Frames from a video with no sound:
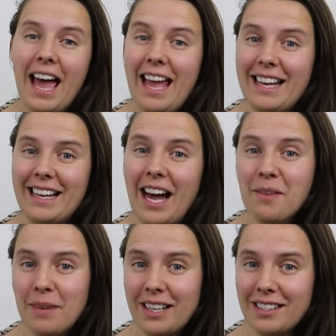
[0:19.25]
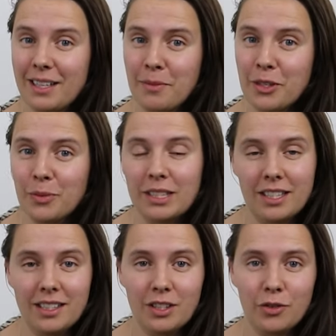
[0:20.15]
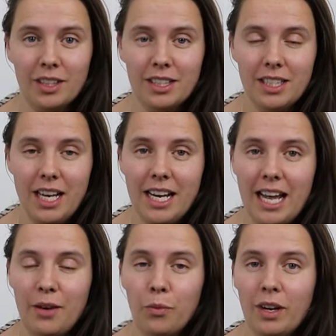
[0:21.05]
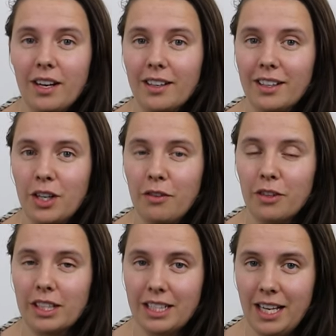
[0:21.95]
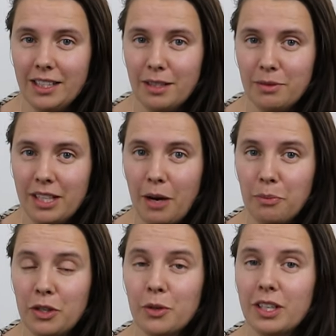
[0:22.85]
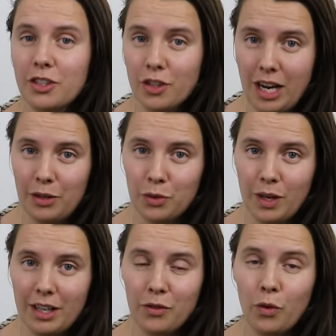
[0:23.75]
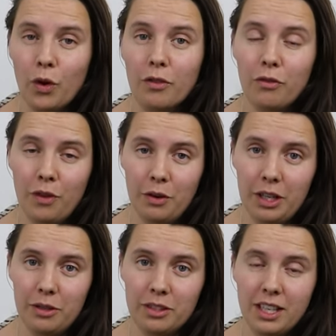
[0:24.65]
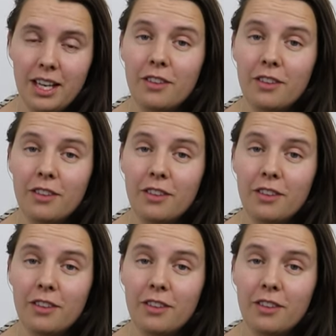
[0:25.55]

Hey, I'm Becca Summers with Seasons Real Estate, and we are going to go over the 10 tips to help you get your house ready for photos.